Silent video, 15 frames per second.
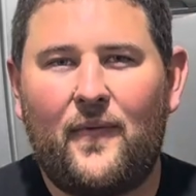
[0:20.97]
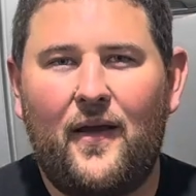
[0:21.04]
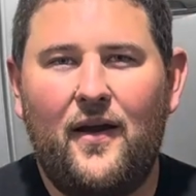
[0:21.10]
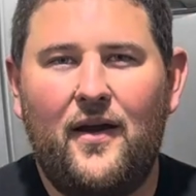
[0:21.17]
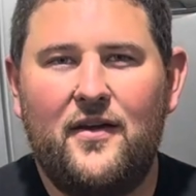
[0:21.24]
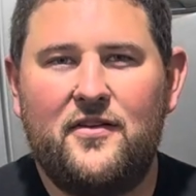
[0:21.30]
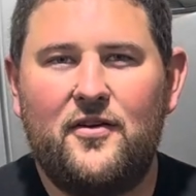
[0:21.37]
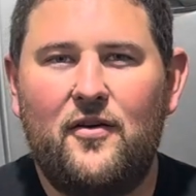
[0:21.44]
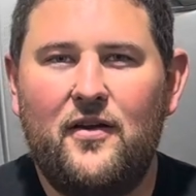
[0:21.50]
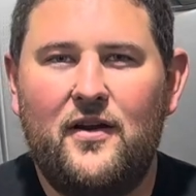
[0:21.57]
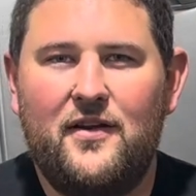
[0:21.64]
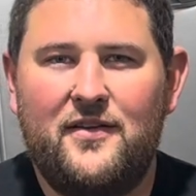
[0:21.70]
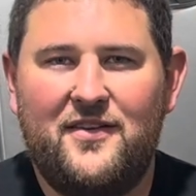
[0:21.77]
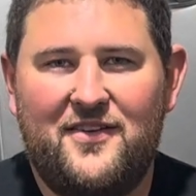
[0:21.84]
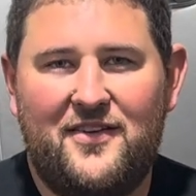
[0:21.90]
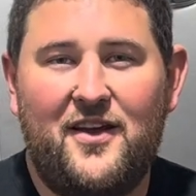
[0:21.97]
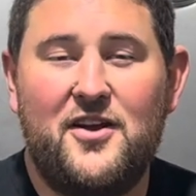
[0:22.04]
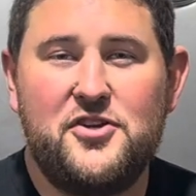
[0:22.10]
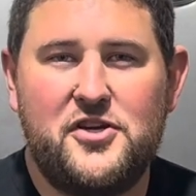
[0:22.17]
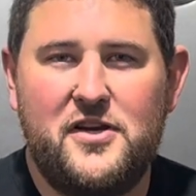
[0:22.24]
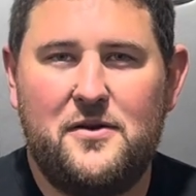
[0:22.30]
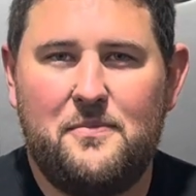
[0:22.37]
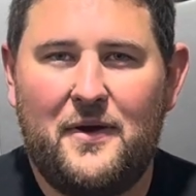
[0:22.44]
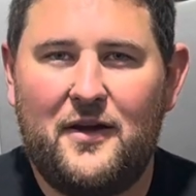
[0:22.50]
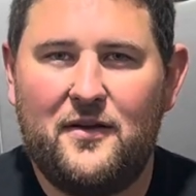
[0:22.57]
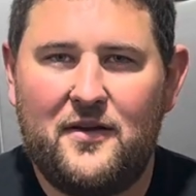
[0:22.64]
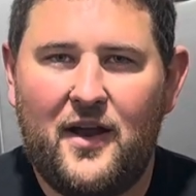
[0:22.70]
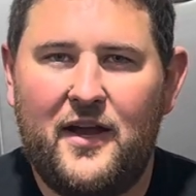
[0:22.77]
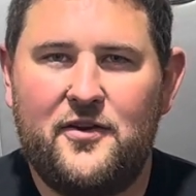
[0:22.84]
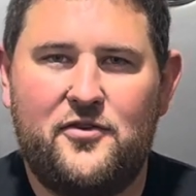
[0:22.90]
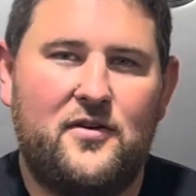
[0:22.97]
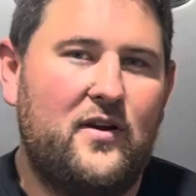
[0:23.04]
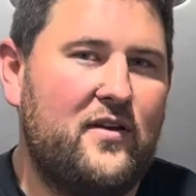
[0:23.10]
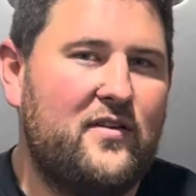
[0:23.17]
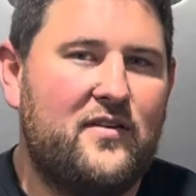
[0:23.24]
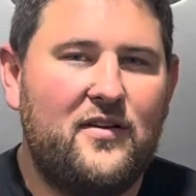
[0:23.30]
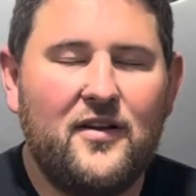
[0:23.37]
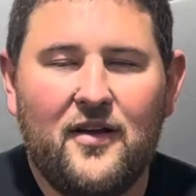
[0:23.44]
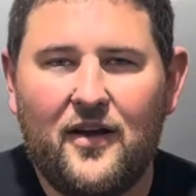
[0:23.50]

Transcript: I started a discussion about nitrous.